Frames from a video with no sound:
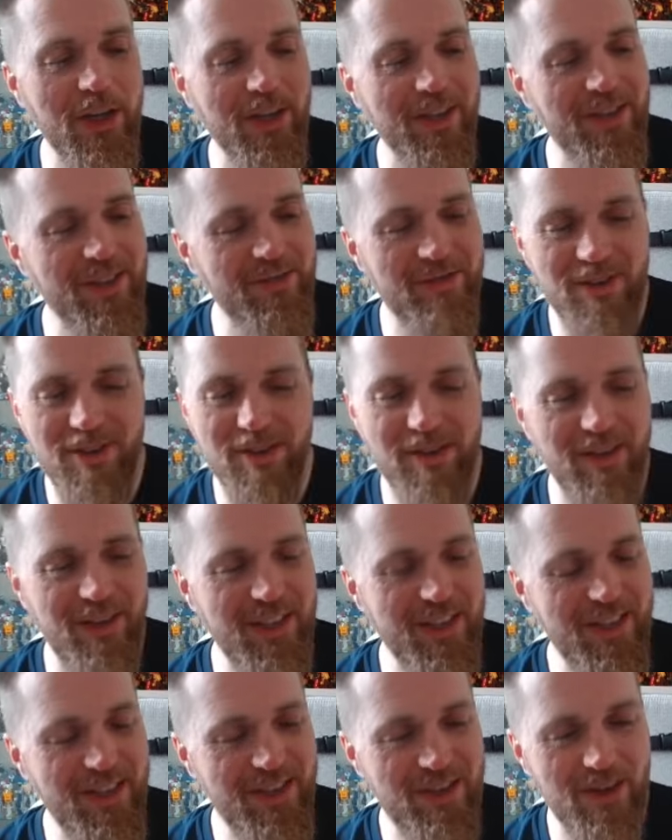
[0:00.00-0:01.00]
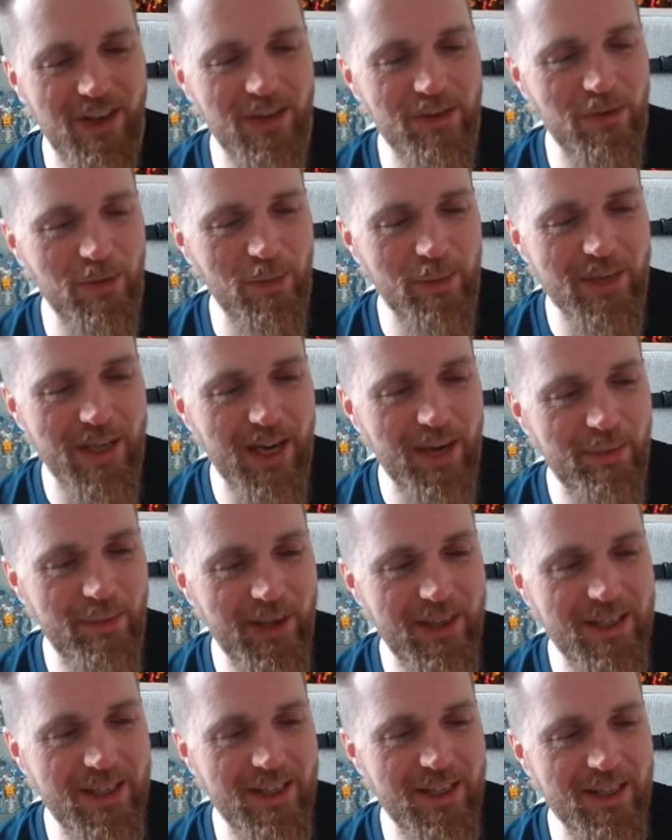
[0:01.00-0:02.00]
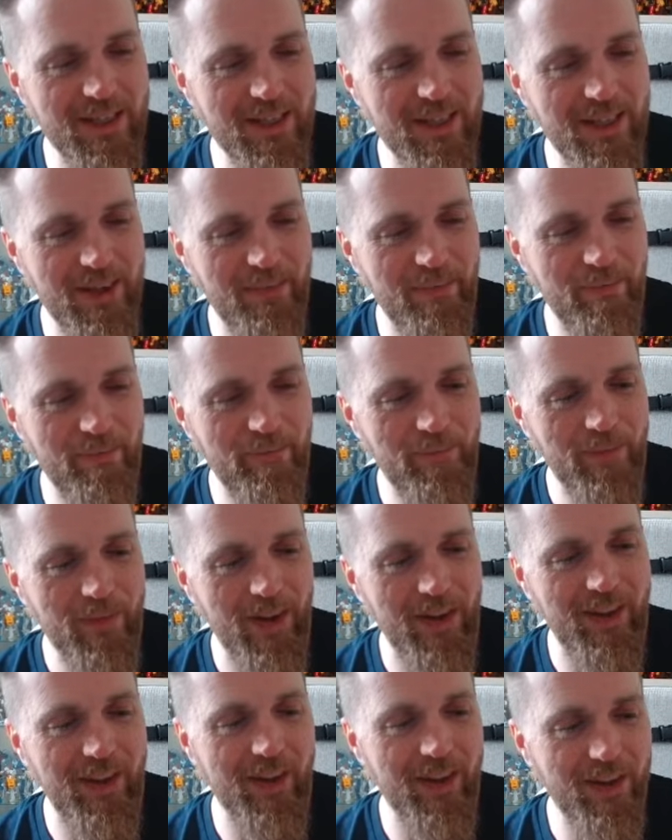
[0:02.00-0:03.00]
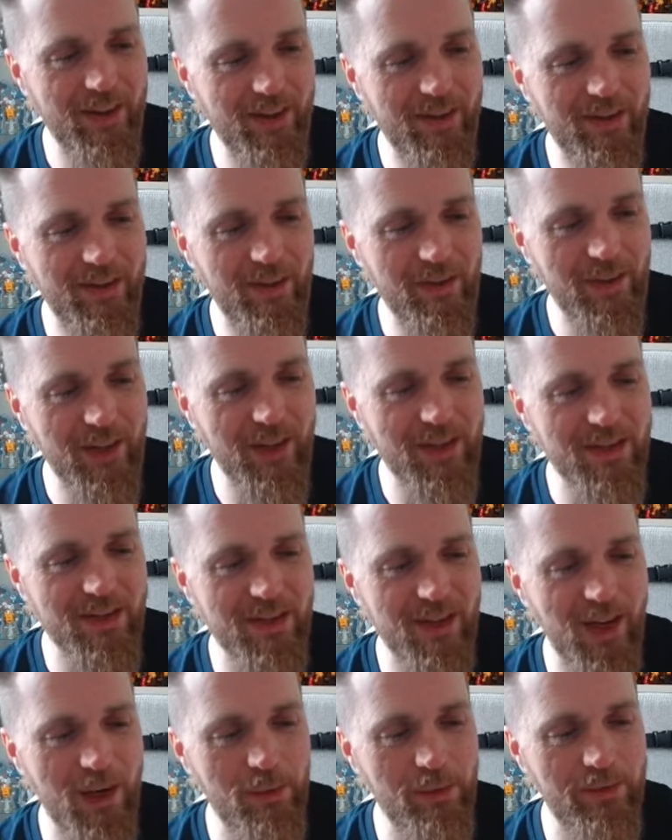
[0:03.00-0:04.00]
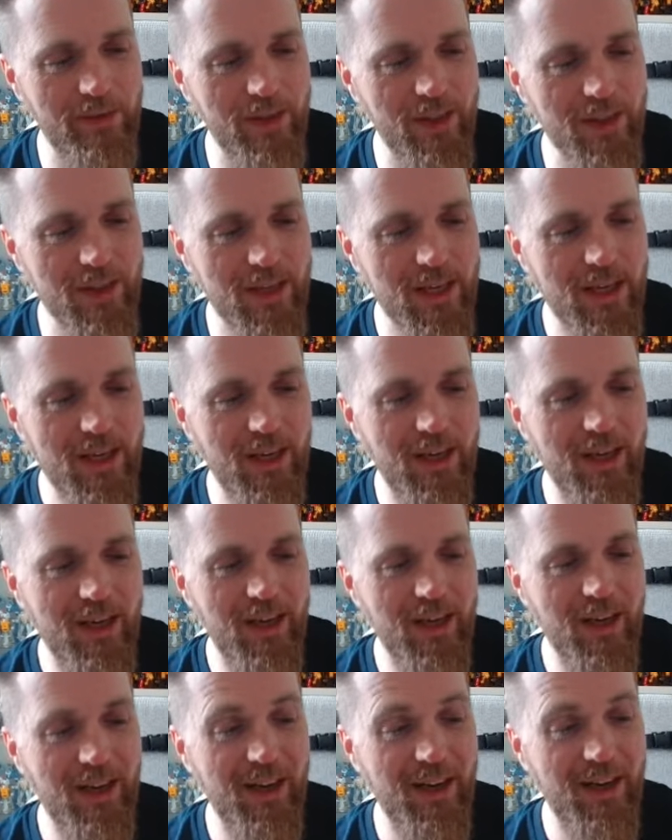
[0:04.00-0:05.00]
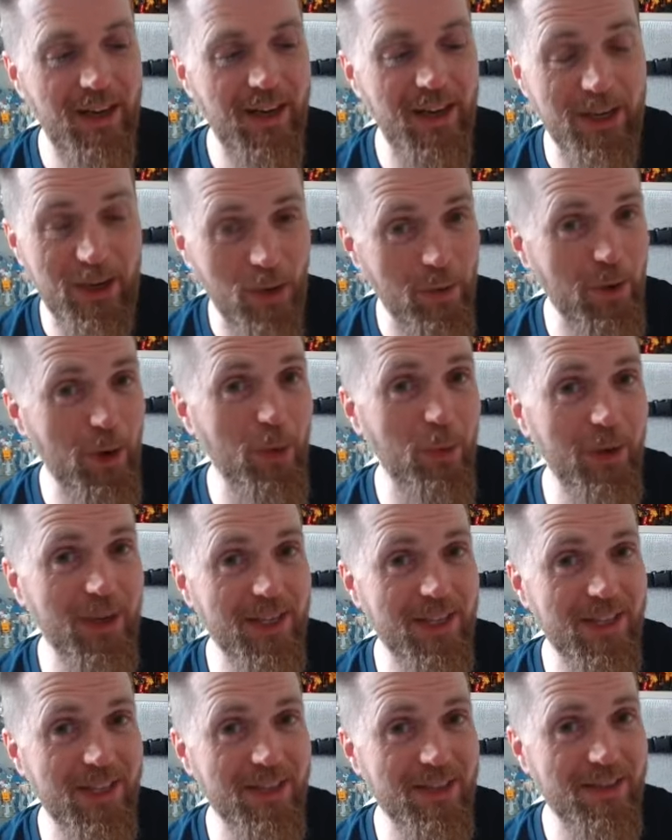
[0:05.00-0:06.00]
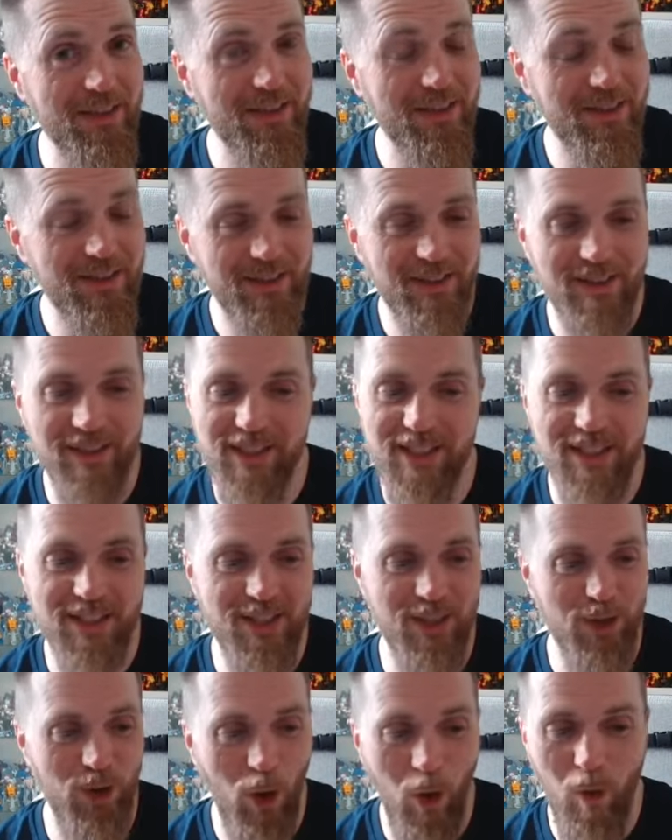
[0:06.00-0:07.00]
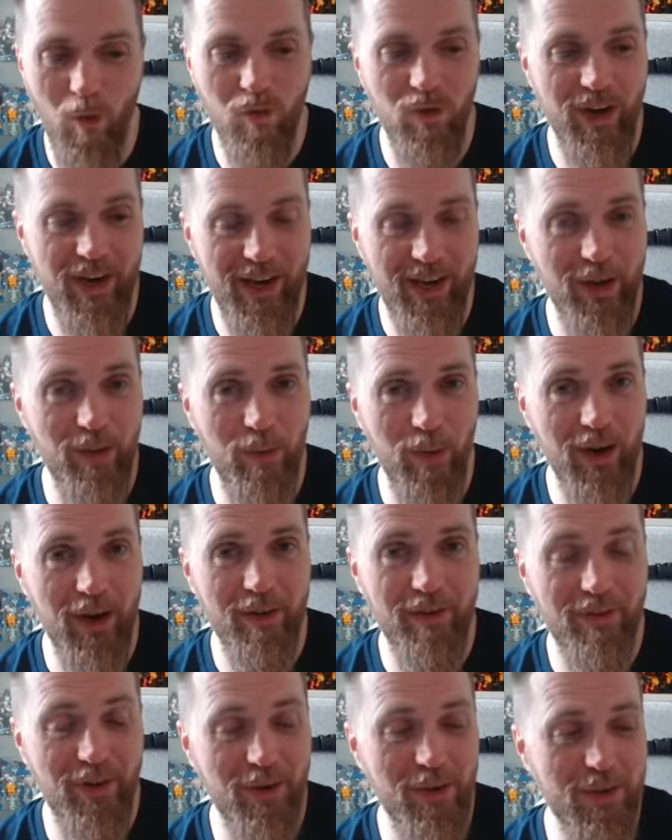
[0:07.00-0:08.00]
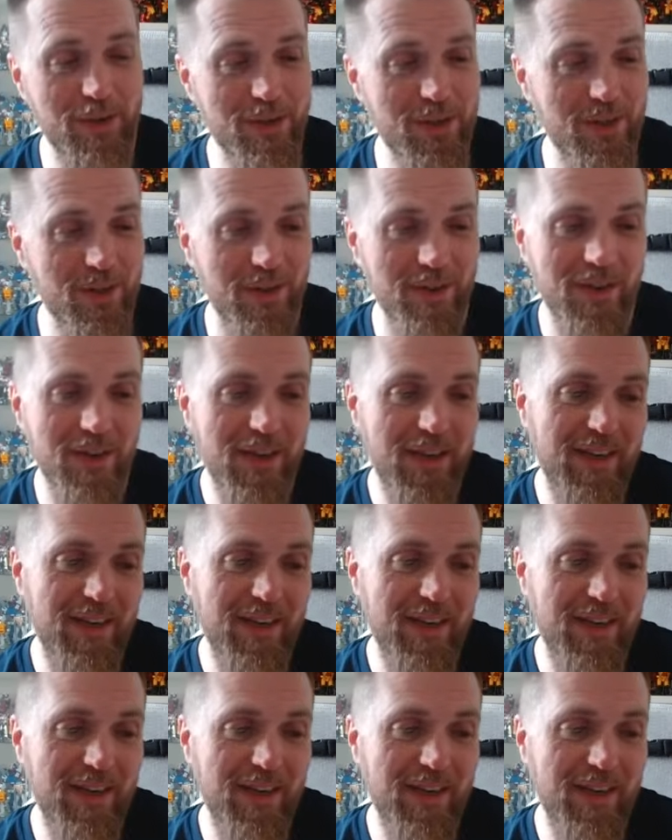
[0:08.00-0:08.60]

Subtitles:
This is Transformers Animated, isn't it? I think. Don't think it's Cyberverse. I don't know what this is, because it's not really what I focused on.